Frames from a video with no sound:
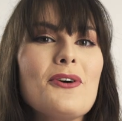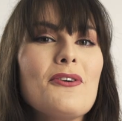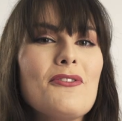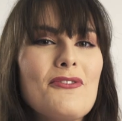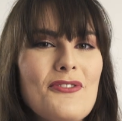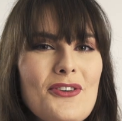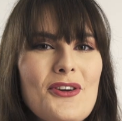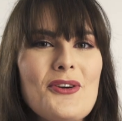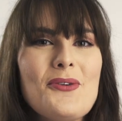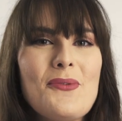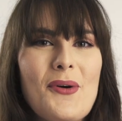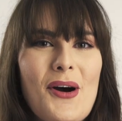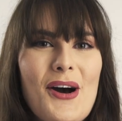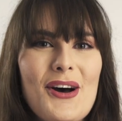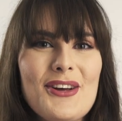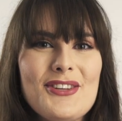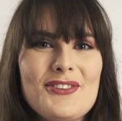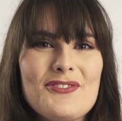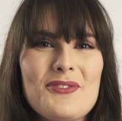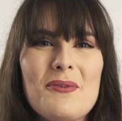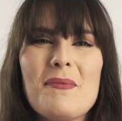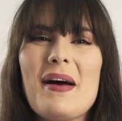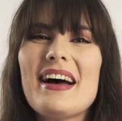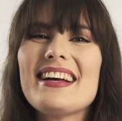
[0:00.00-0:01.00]
to a few
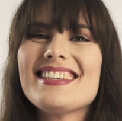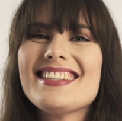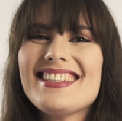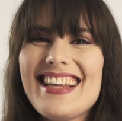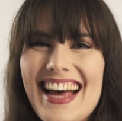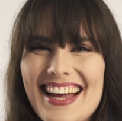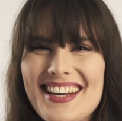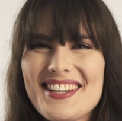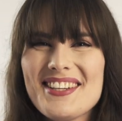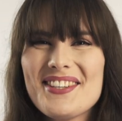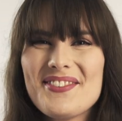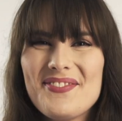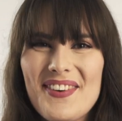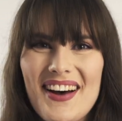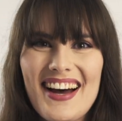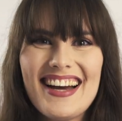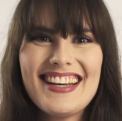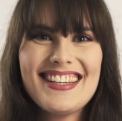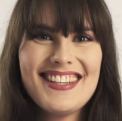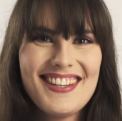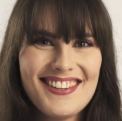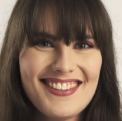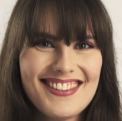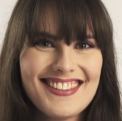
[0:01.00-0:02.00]
words from our
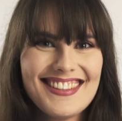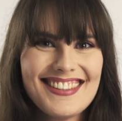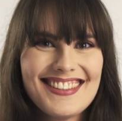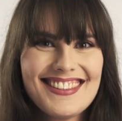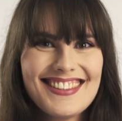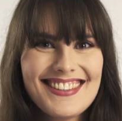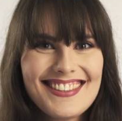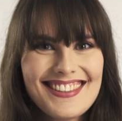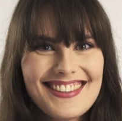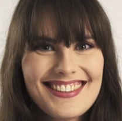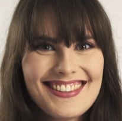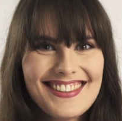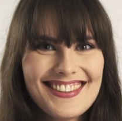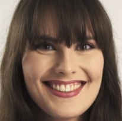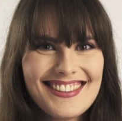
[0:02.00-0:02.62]
satisfied users.